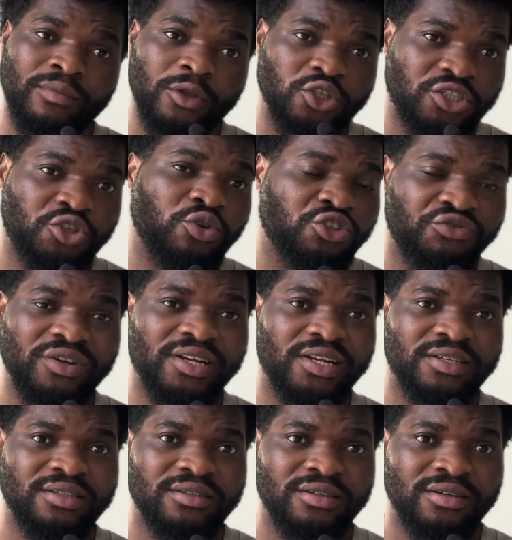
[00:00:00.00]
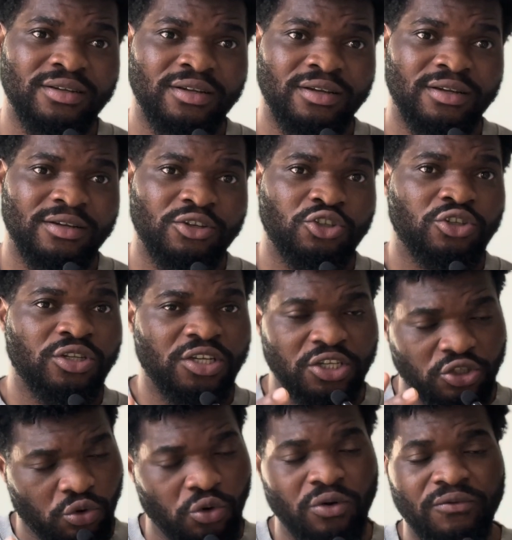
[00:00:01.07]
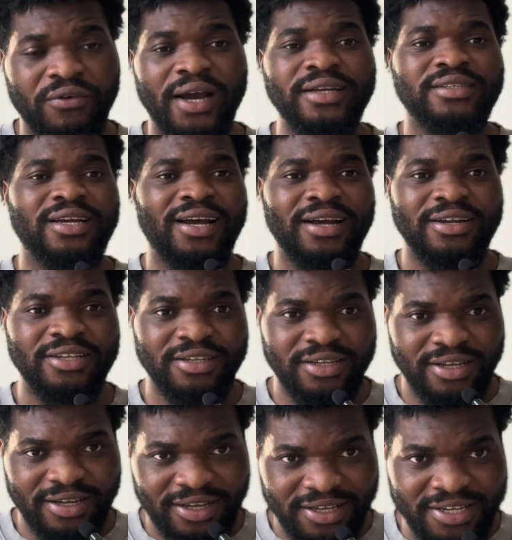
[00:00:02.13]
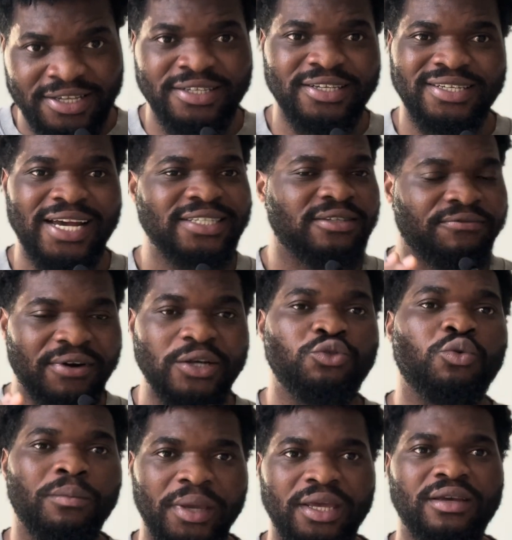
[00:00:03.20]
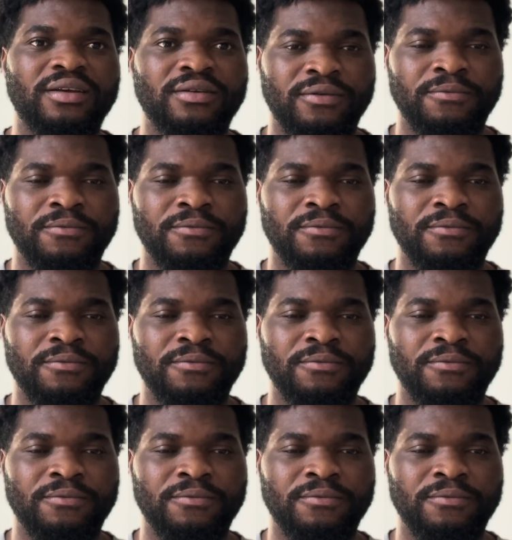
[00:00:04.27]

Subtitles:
Sean Strickland is going to fight easy. That's the fight we'll make.